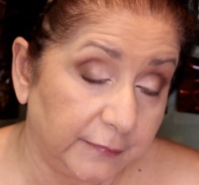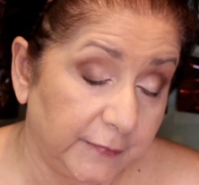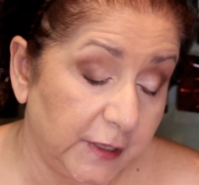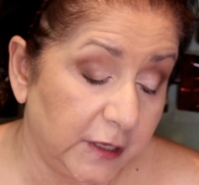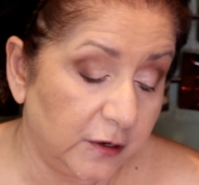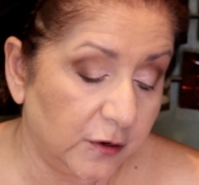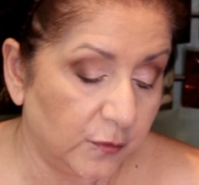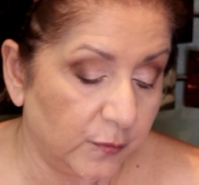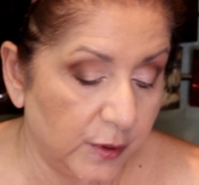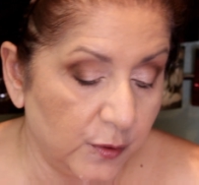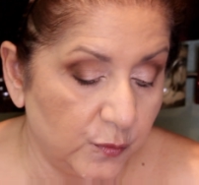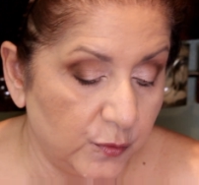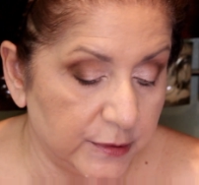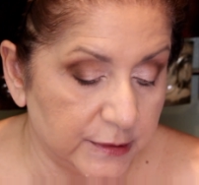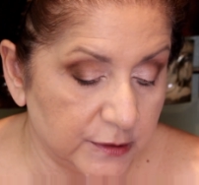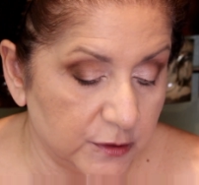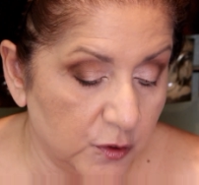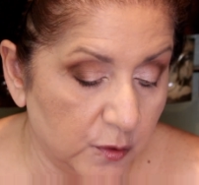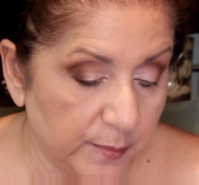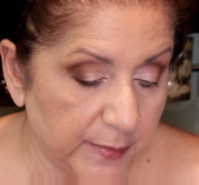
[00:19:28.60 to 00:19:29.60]
you know, it
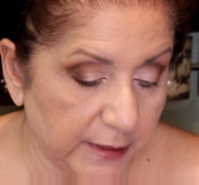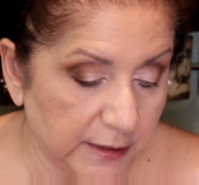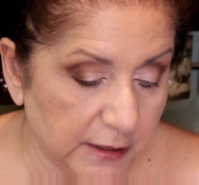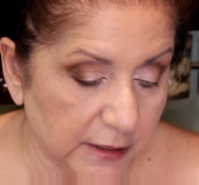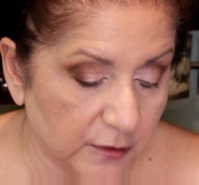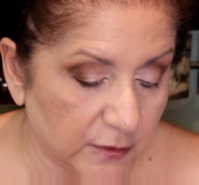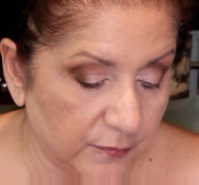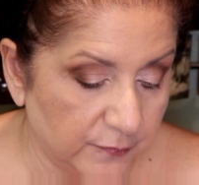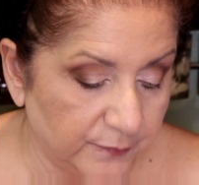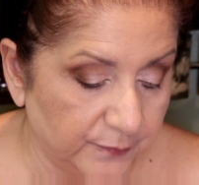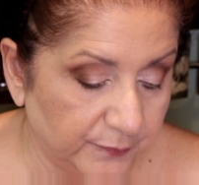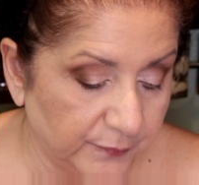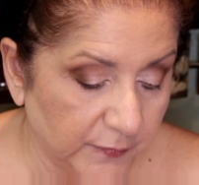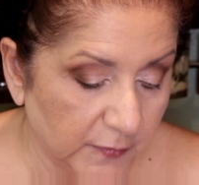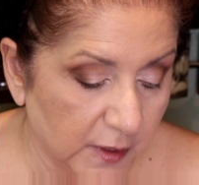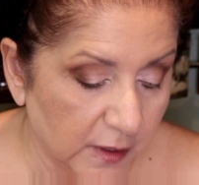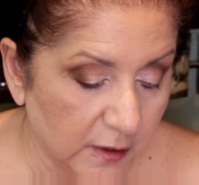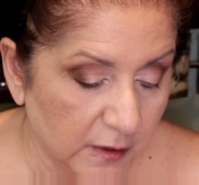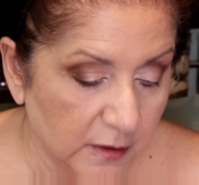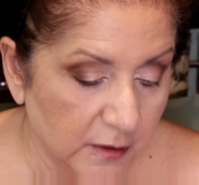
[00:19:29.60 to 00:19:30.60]
was no big deal.
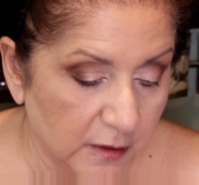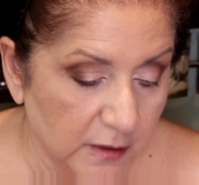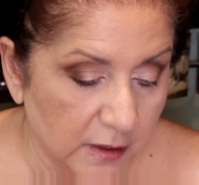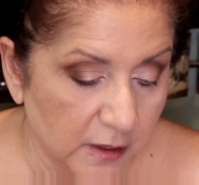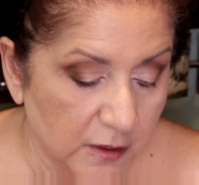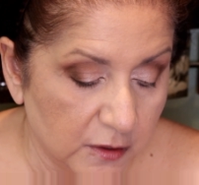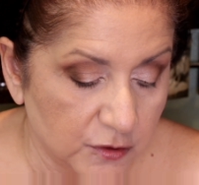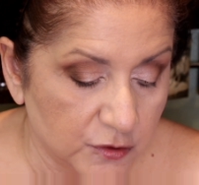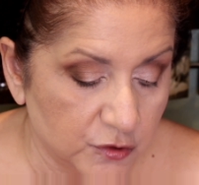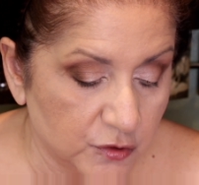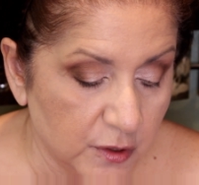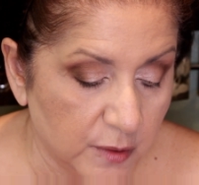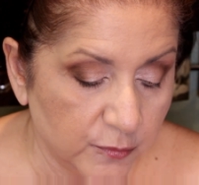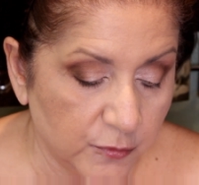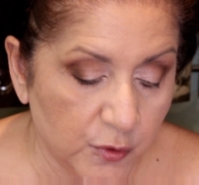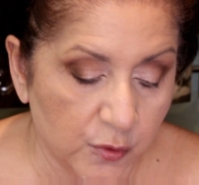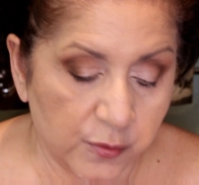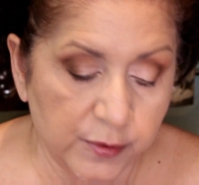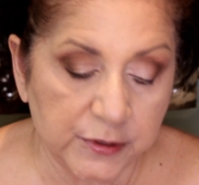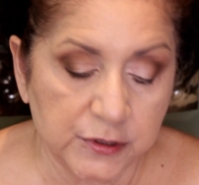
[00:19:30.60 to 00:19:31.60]
So I'm
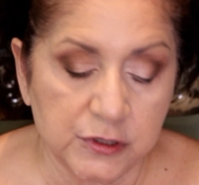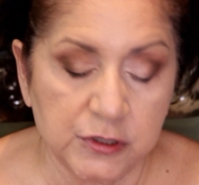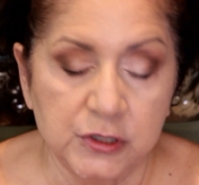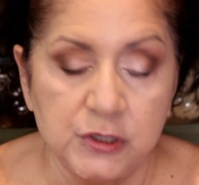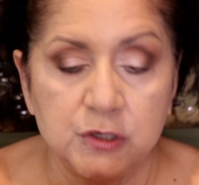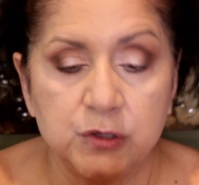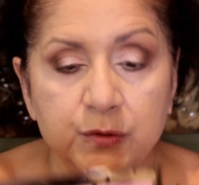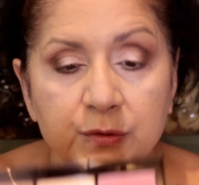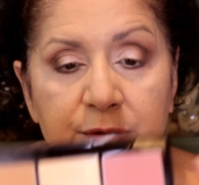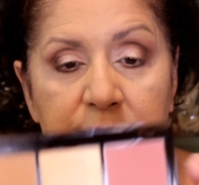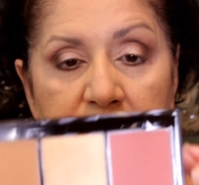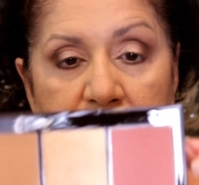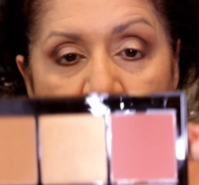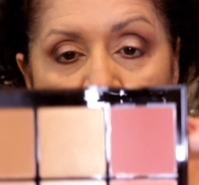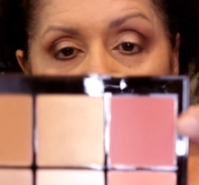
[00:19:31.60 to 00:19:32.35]
going to use this